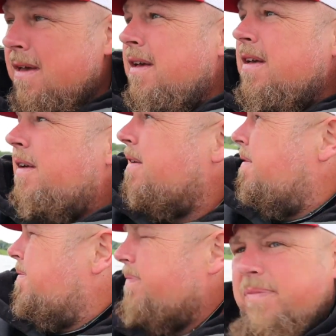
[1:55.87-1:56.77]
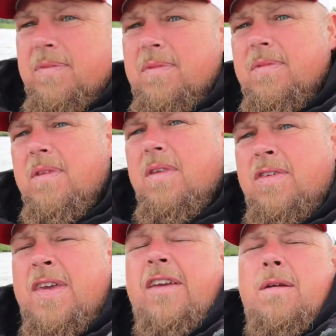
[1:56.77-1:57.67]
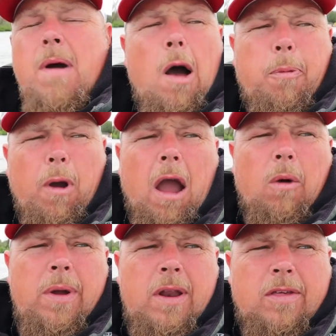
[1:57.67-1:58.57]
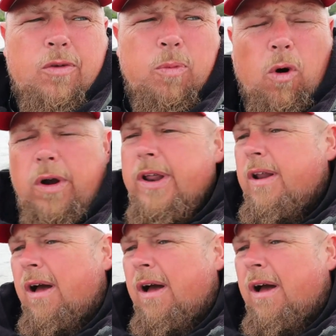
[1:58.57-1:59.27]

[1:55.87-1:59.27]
60 mile per hour this morning. 60 mile per hour winds this morning.